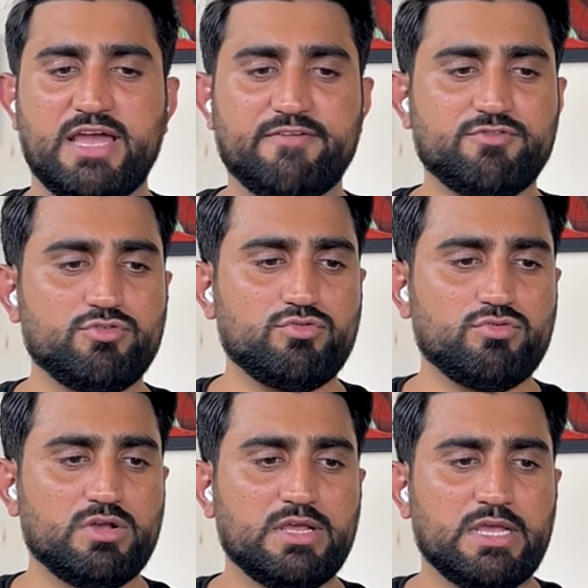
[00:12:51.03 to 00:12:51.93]
have
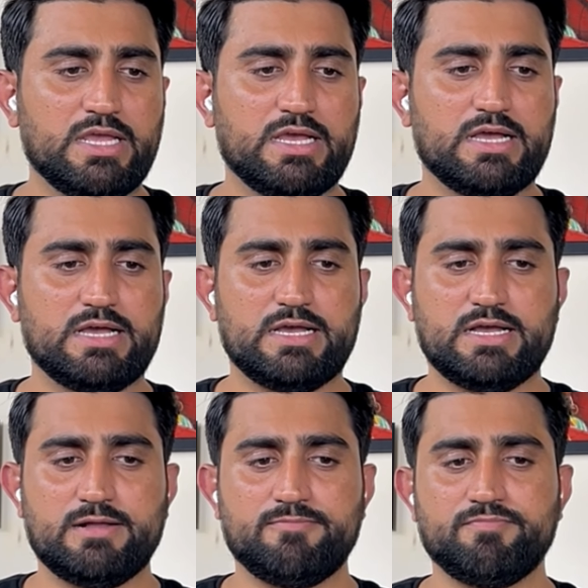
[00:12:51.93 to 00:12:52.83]
to
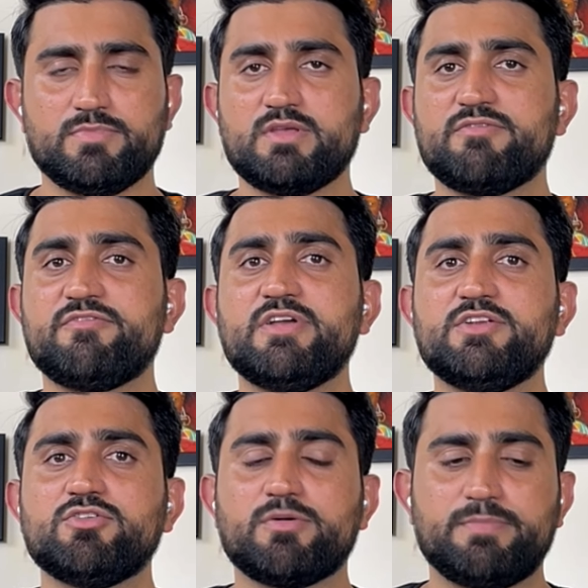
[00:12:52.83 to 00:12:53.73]
fill your